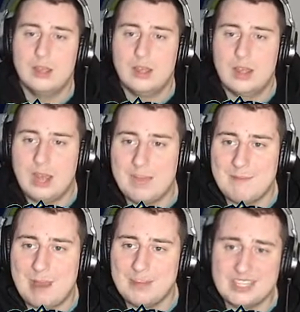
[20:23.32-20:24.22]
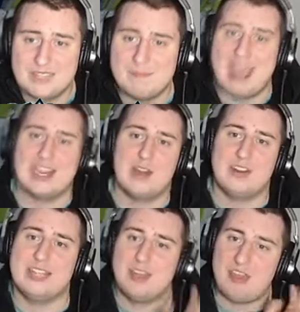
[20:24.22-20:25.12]
Um, I'm going to Smackdown,
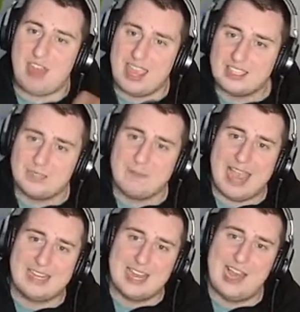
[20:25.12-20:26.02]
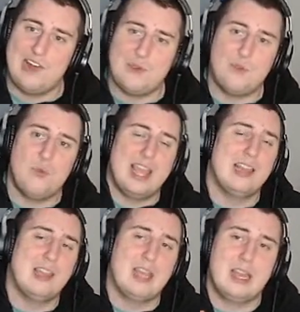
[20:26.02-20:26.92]
because I think a Smackdown
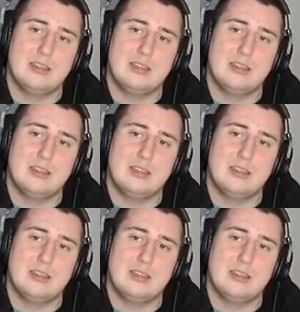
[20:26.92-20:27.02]
will